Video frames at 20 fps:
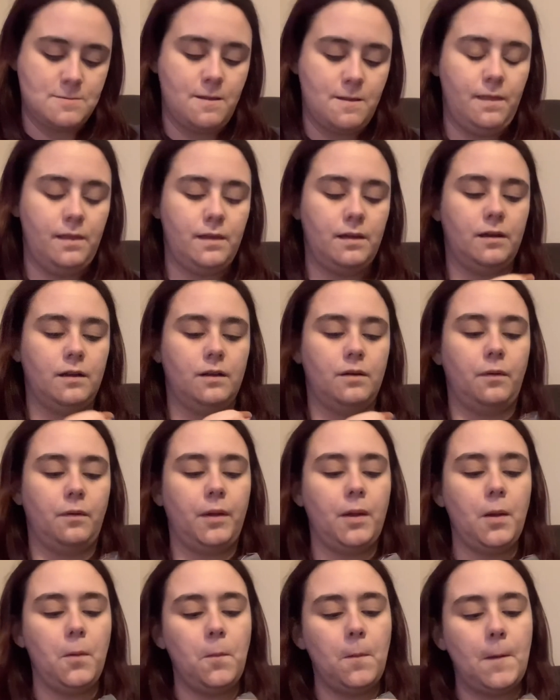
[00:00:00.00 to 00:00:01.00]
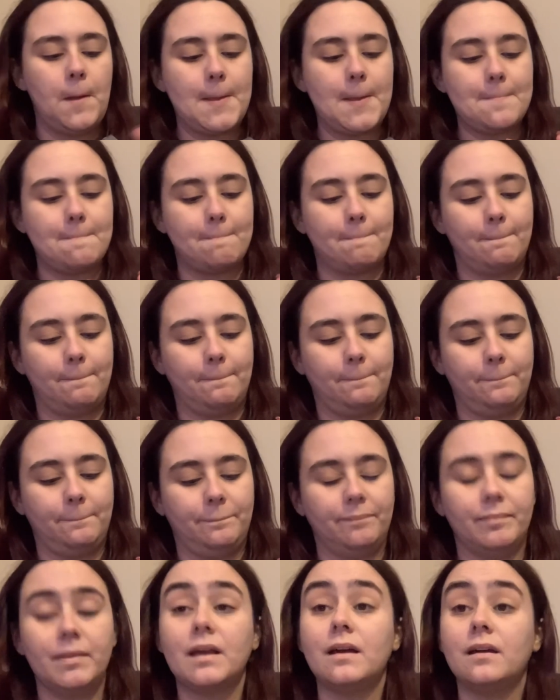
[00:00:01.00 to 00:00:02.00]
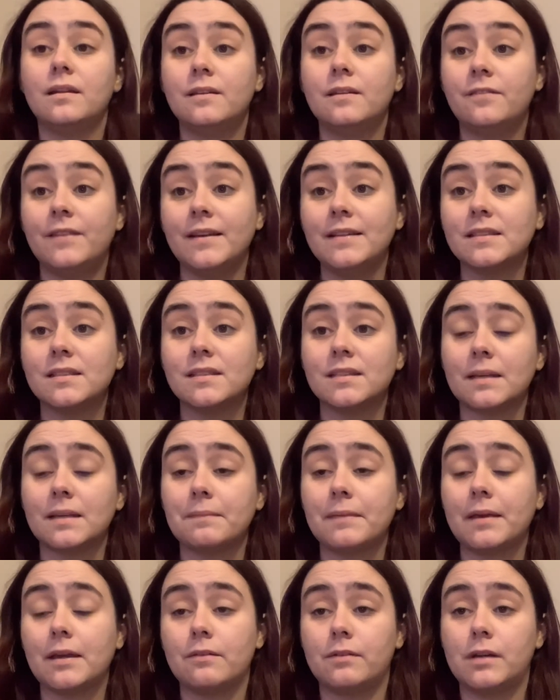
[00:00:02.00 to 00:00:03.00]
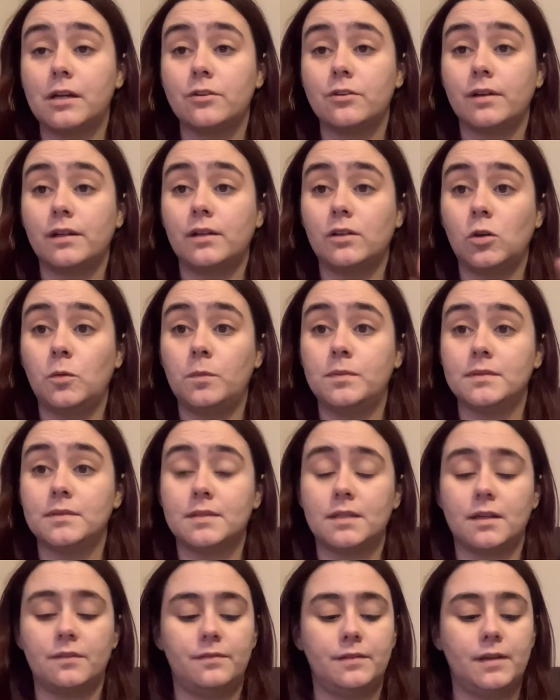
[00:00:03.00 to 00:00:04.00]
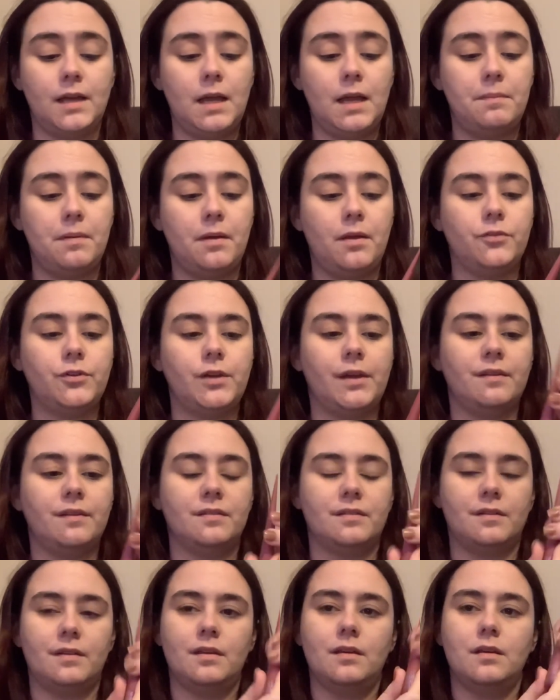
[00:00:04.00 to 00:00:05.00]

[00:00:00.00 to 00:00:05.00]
There we go. The faces I make when I try to open stuff. I apologize.